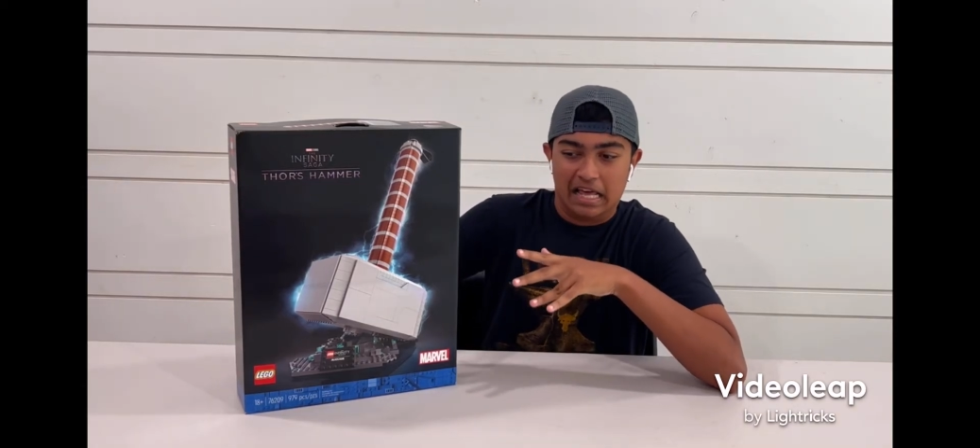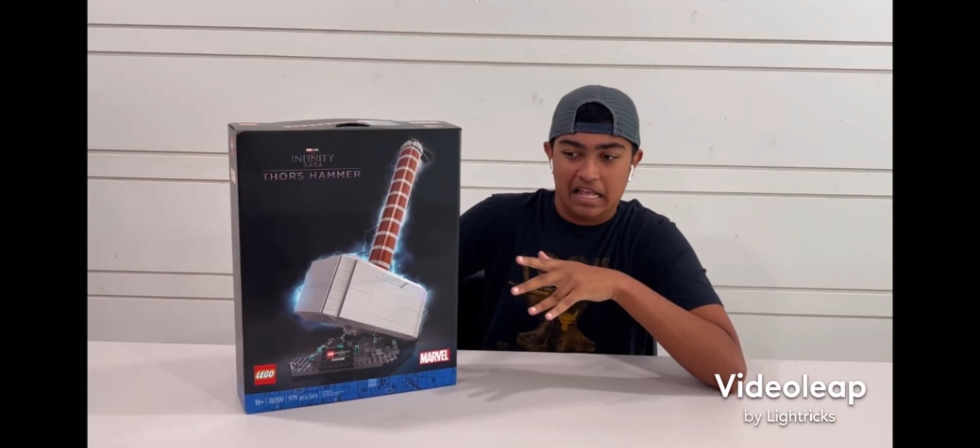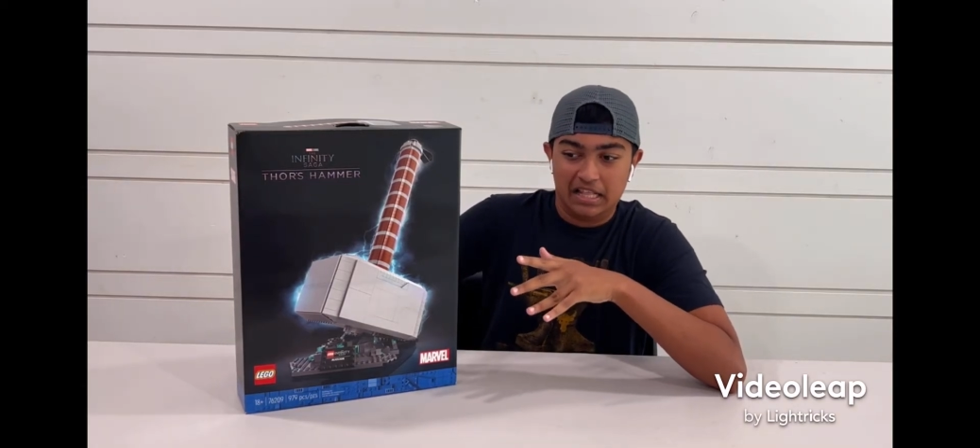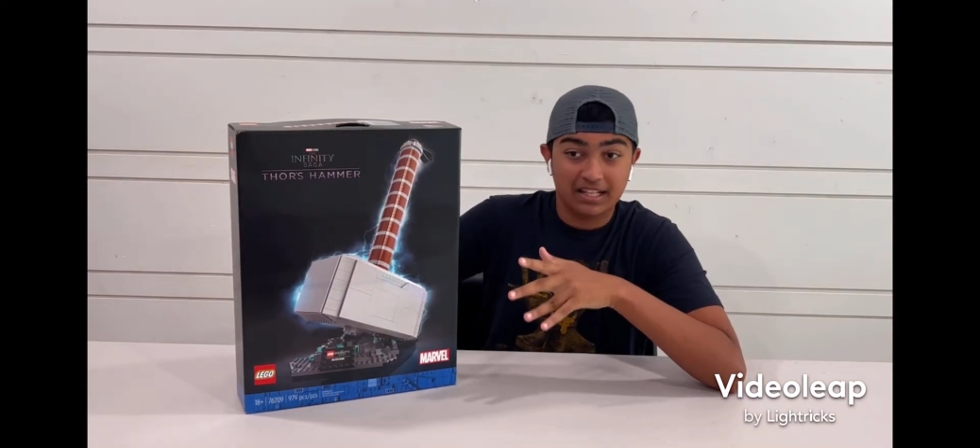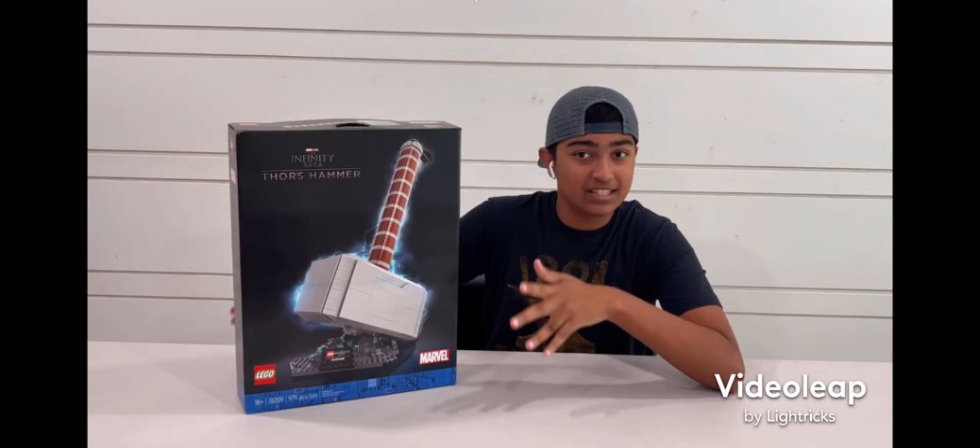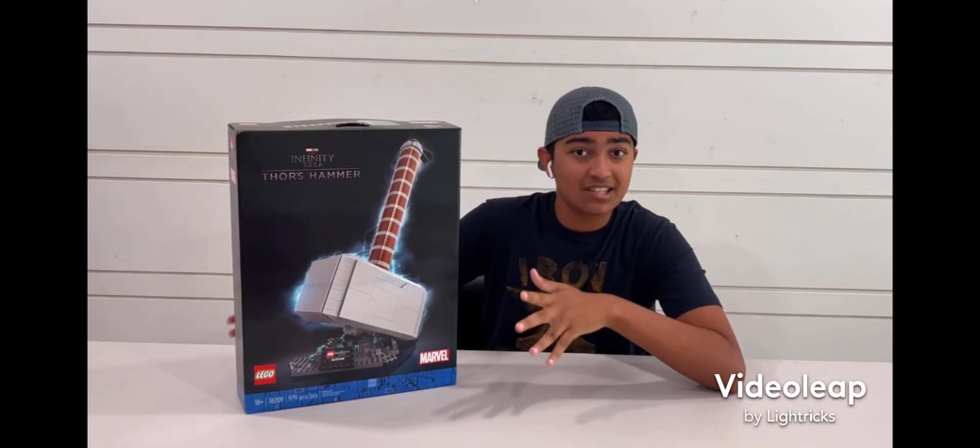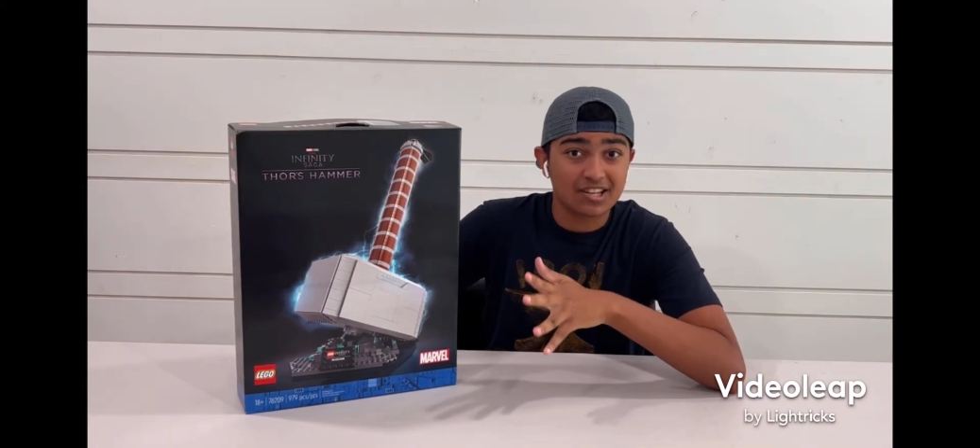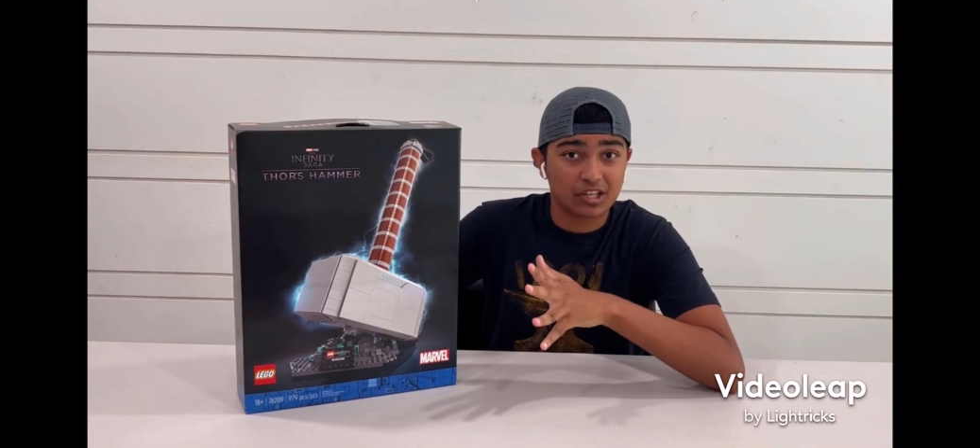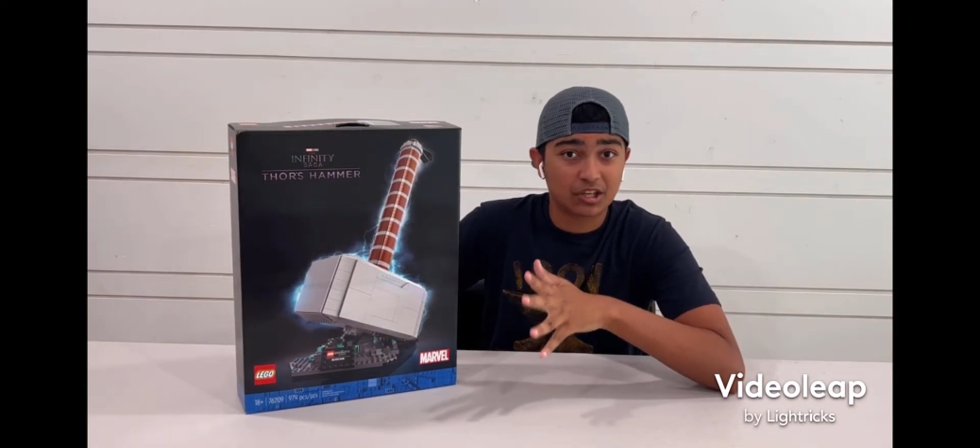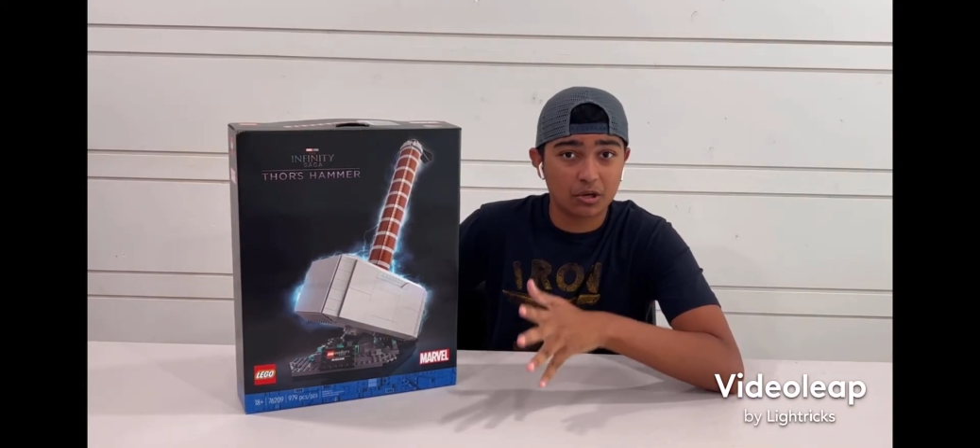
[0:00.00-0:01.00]
This is a
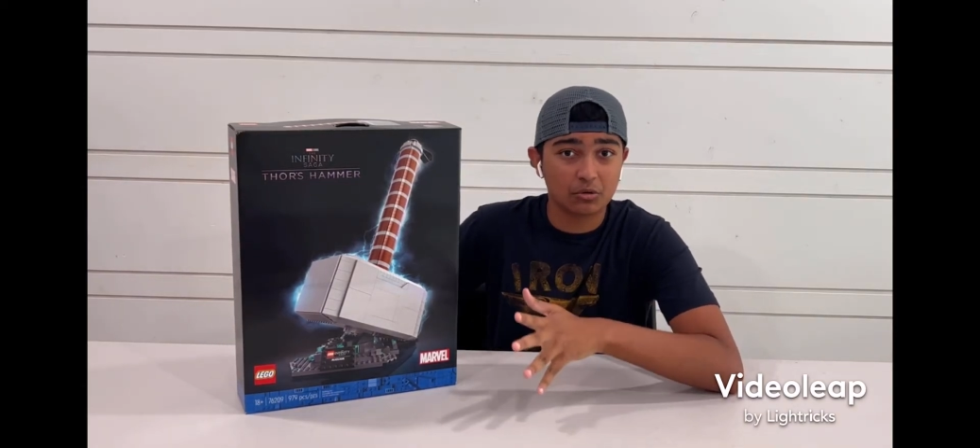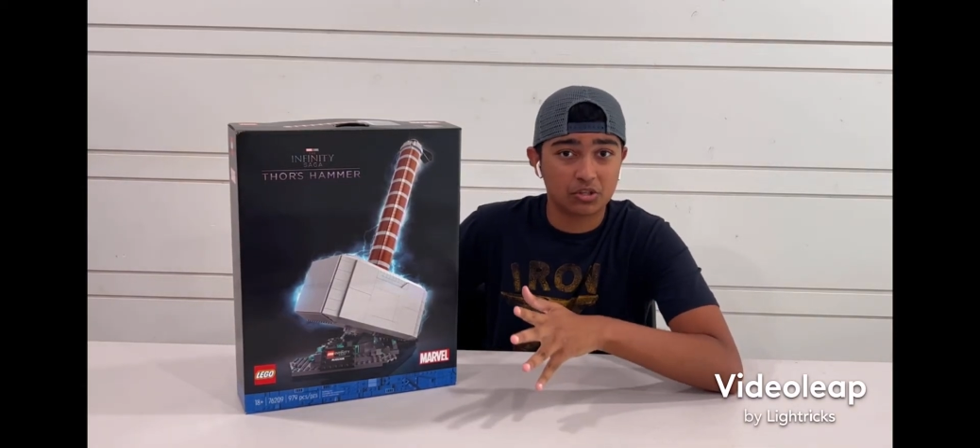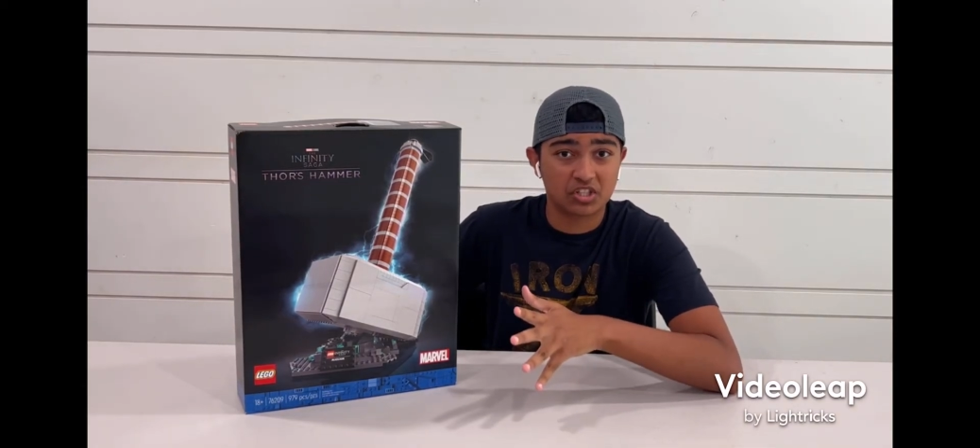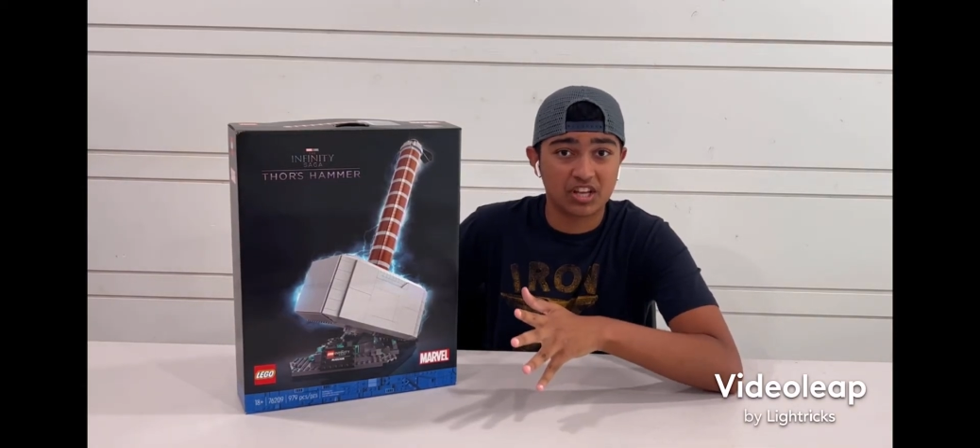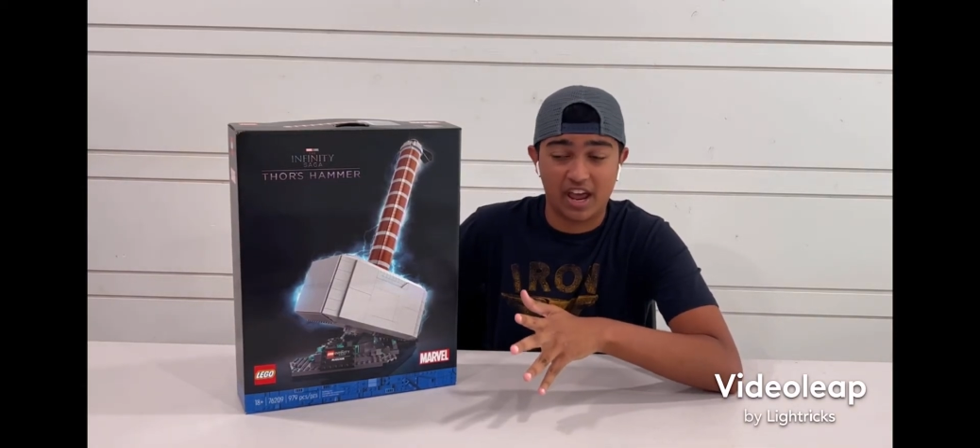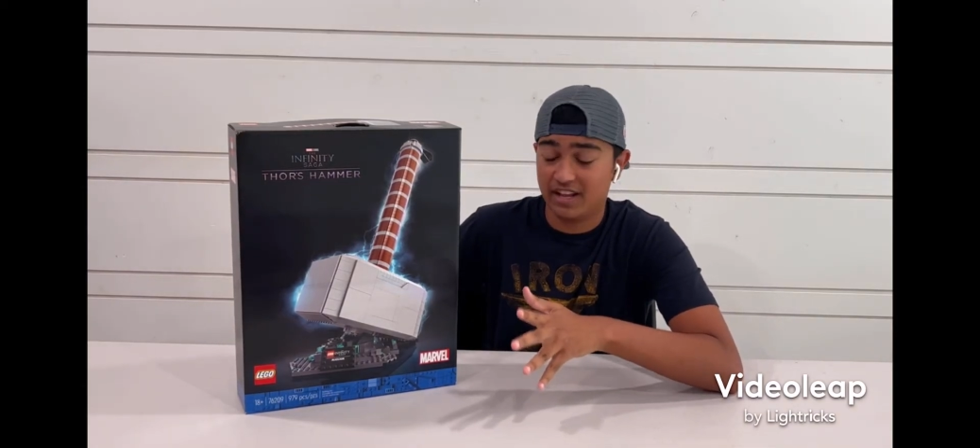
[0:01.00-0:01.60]
huge set.